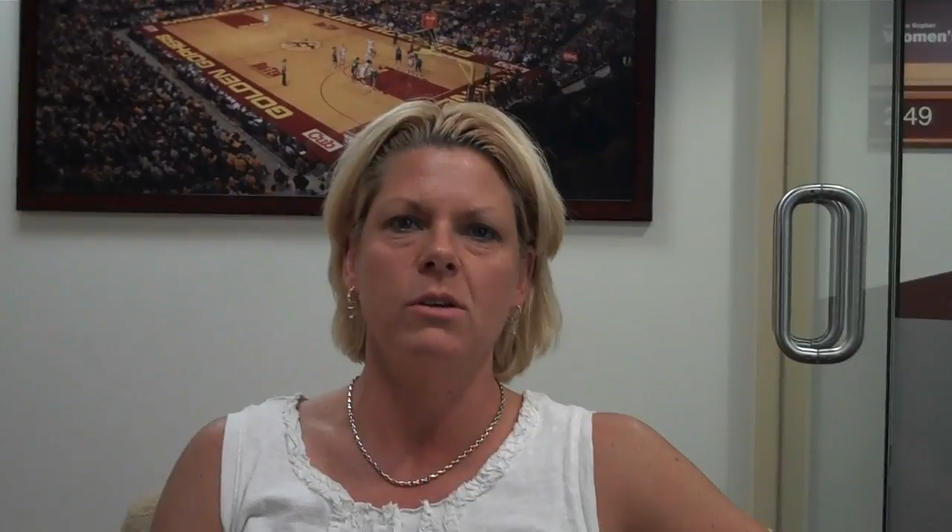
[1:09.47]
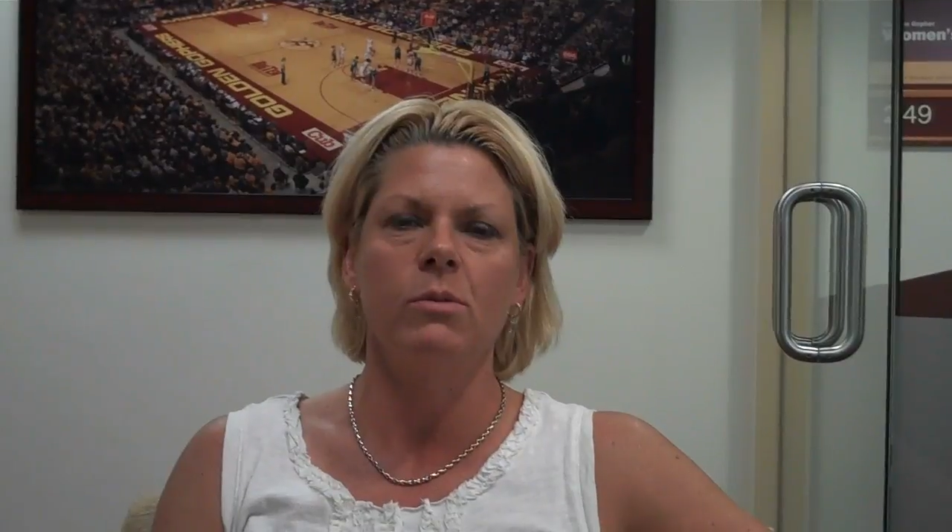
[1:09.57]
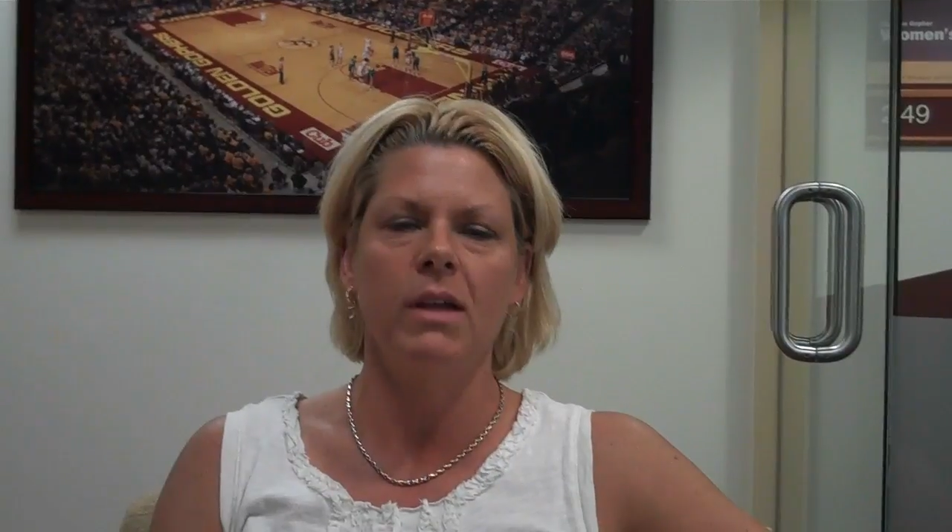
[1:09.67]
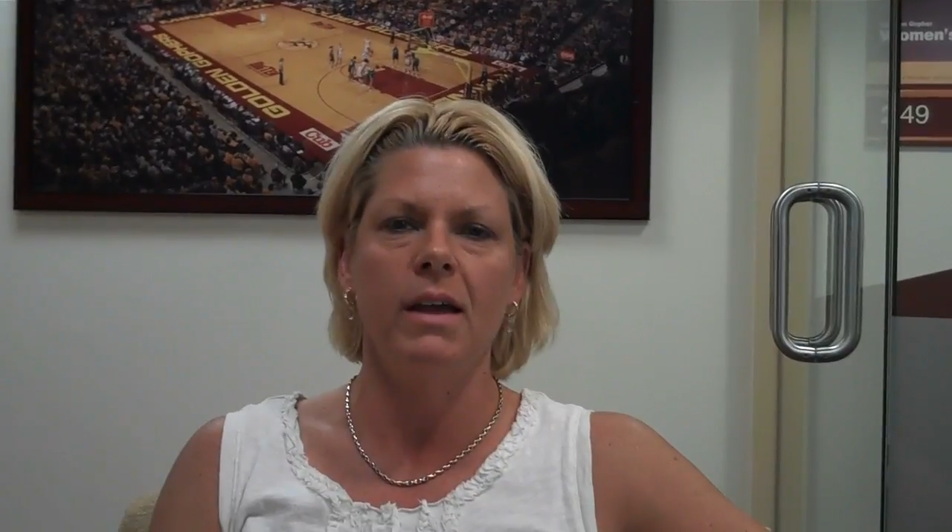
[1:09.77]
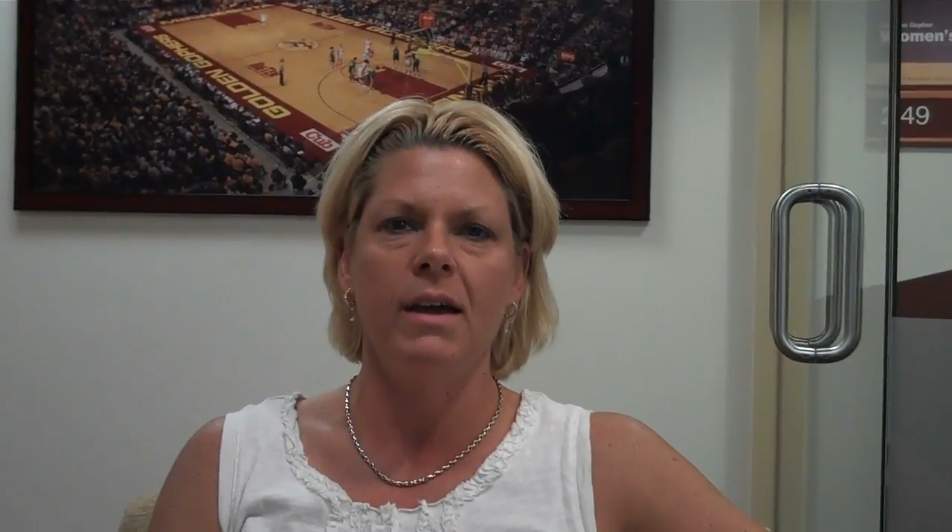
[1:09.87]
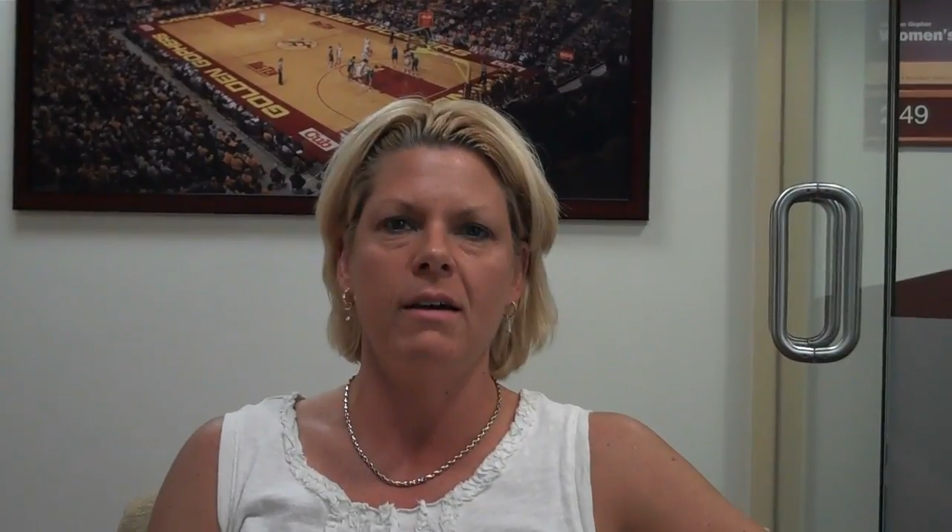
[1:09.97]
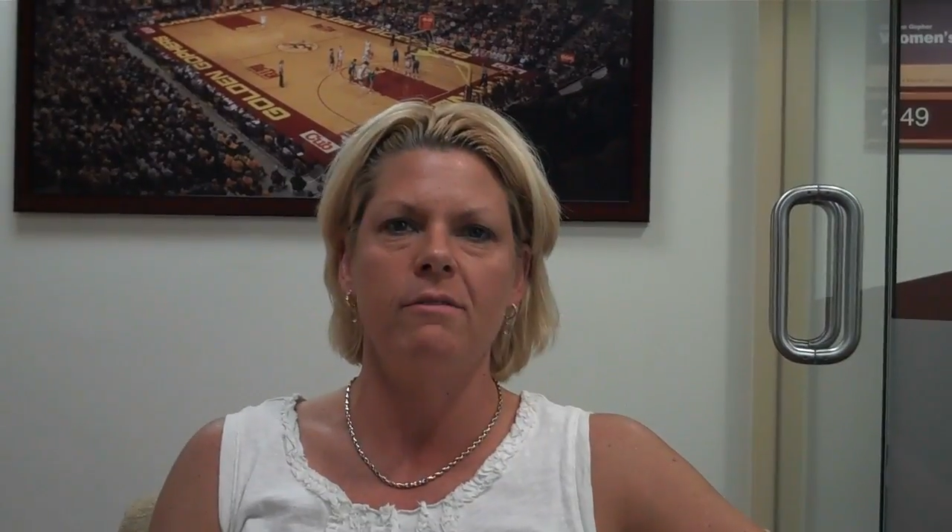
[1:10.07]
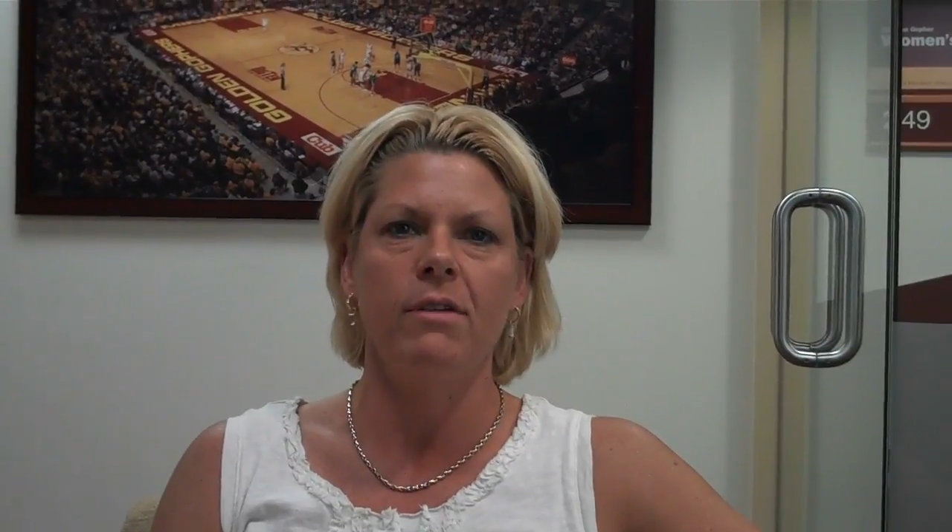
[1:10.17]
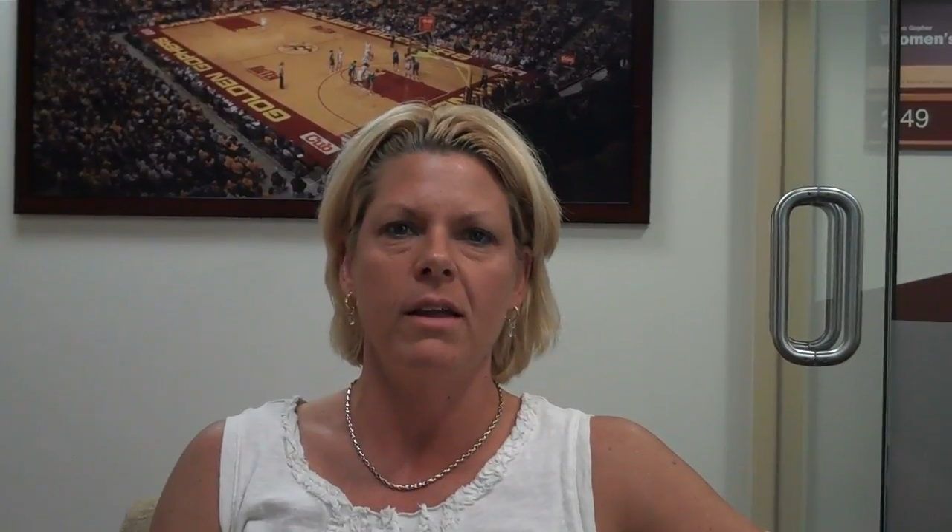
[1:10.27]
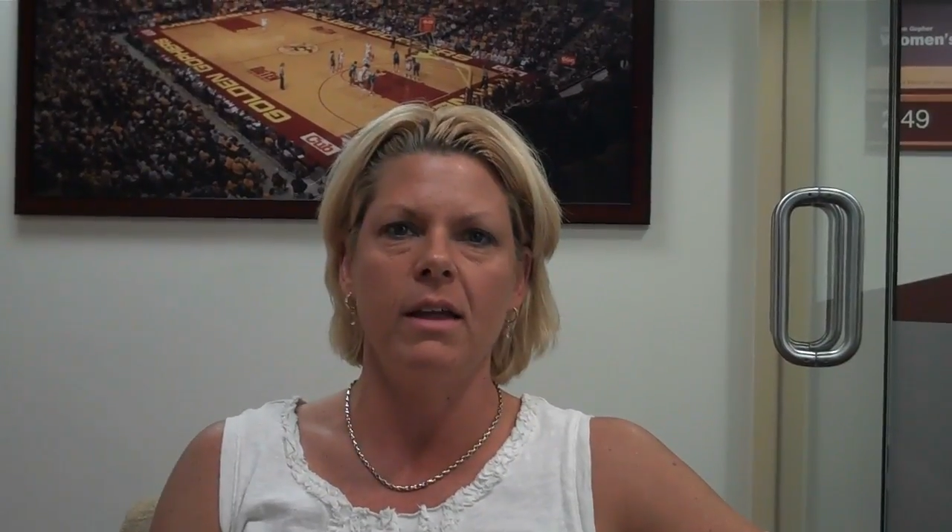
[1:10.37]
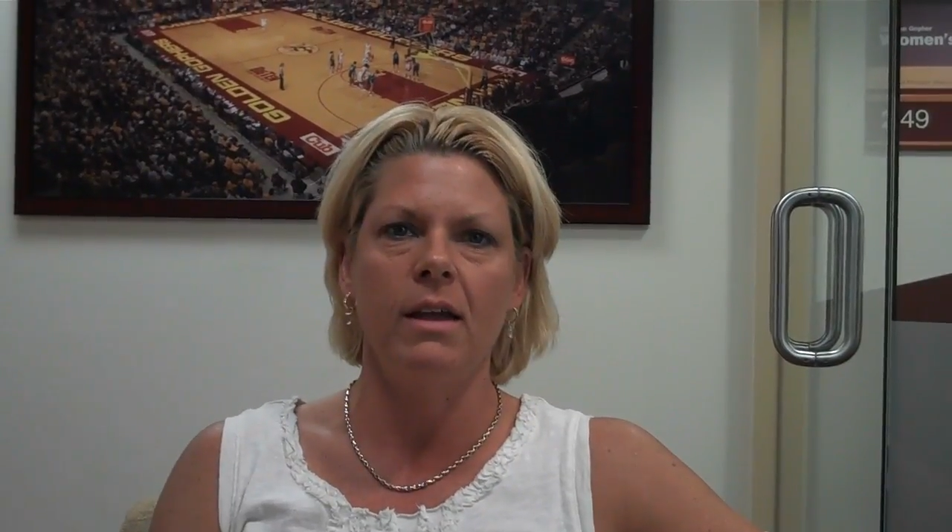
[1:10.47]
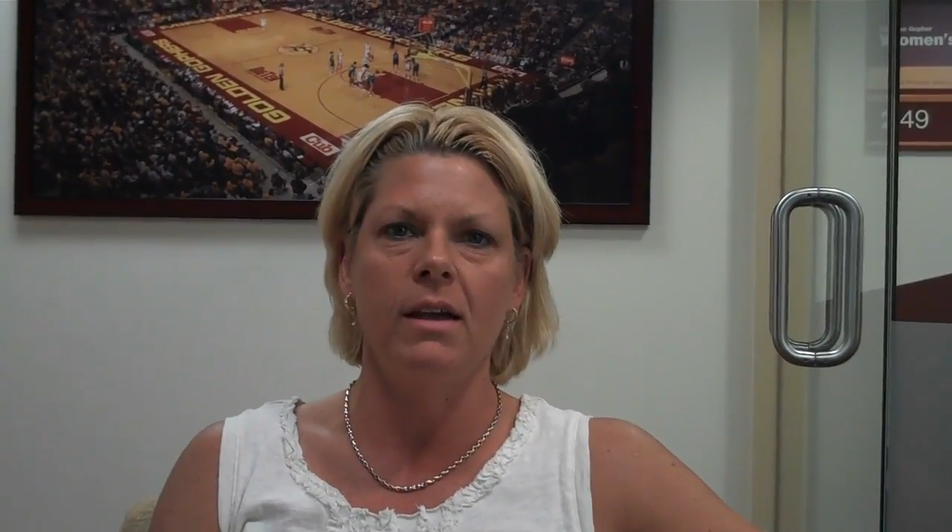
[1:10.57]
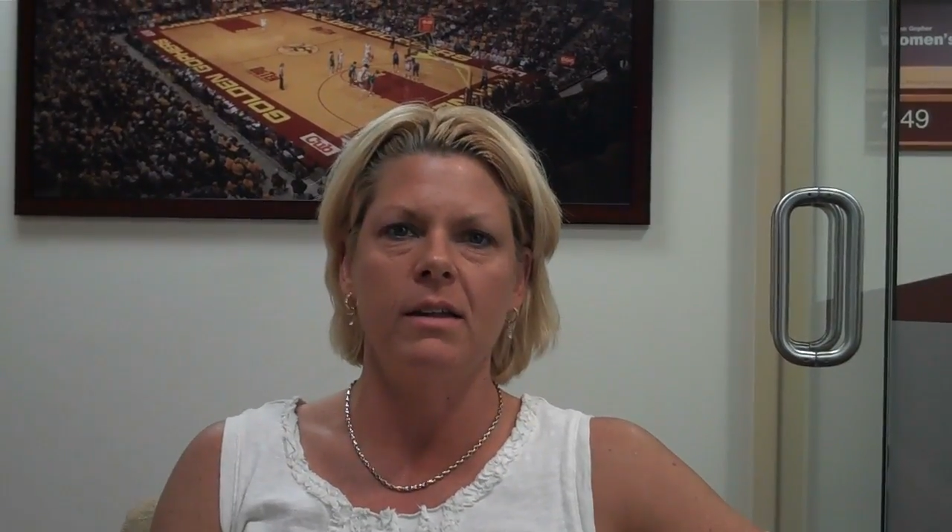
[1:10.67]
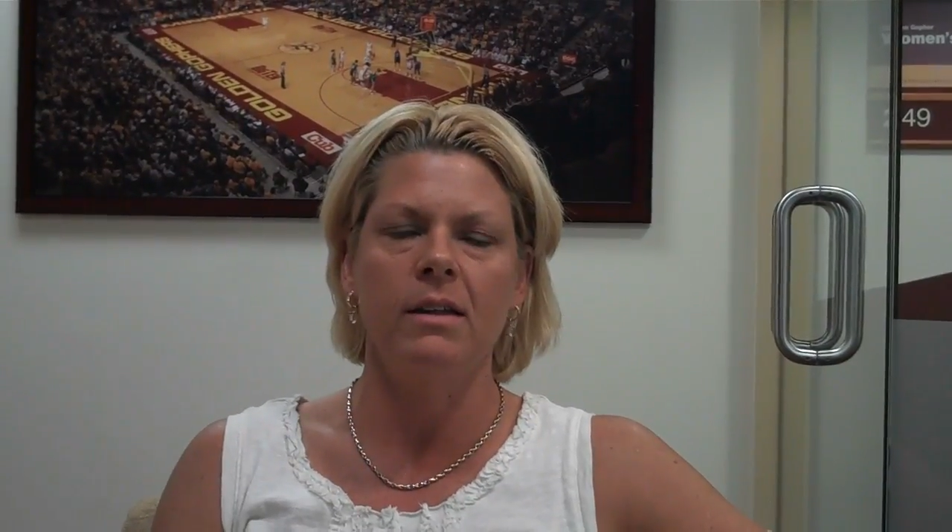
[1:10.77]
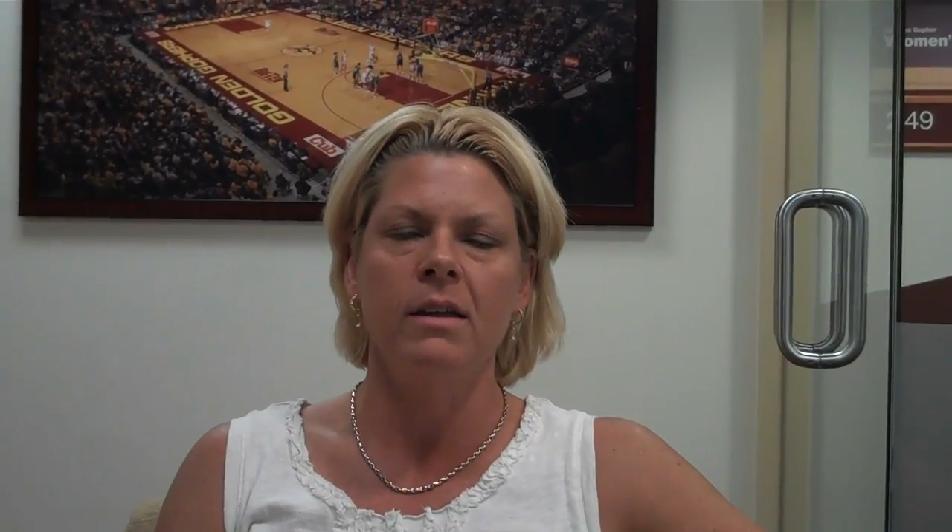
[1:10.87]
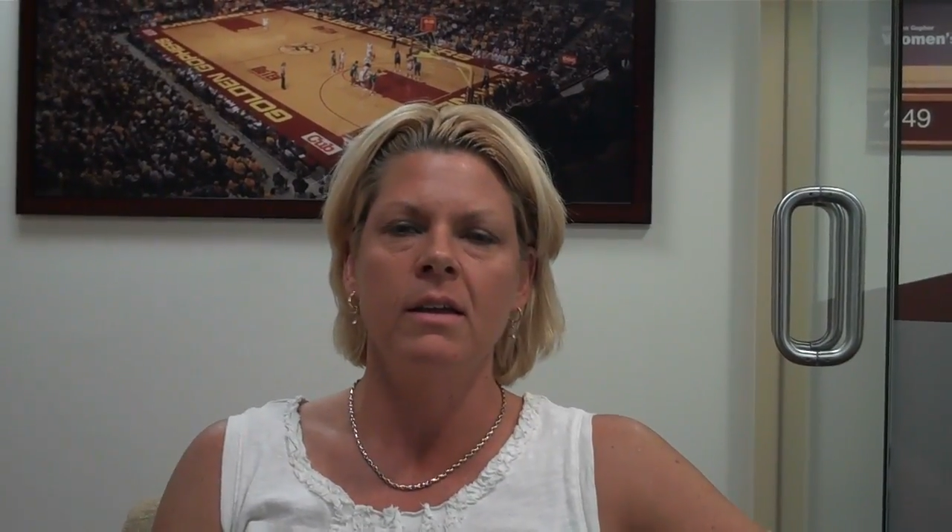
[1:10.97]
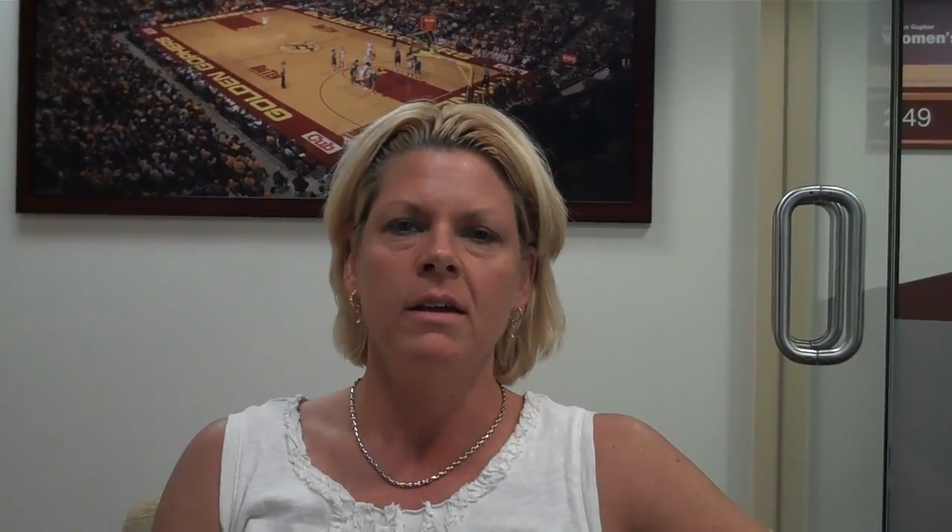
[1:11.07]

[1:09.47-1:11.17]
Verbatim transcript: that we have, and